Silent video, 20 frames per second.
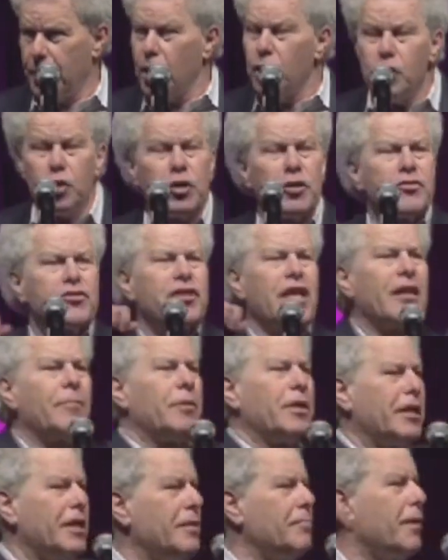you can send them
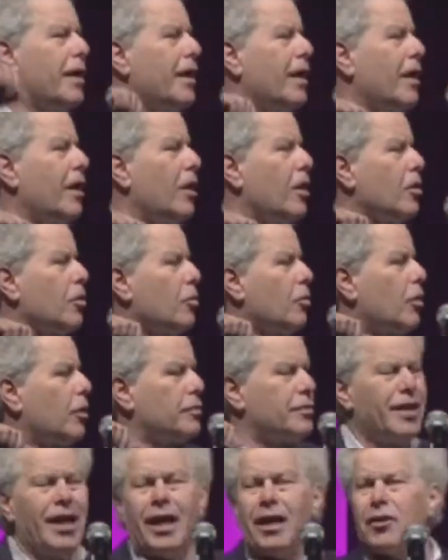an email or a
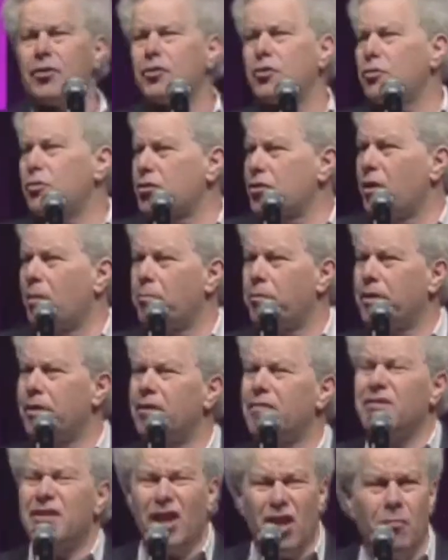text or something
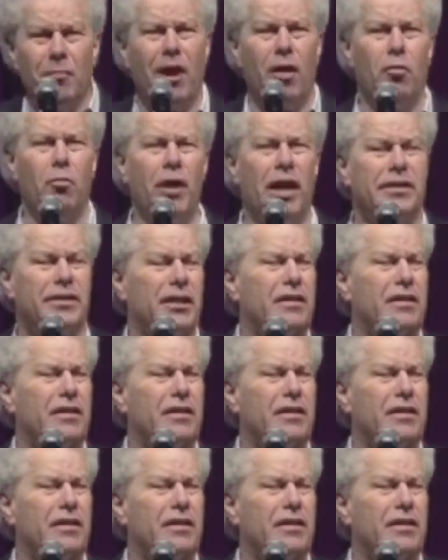and tell them how it went.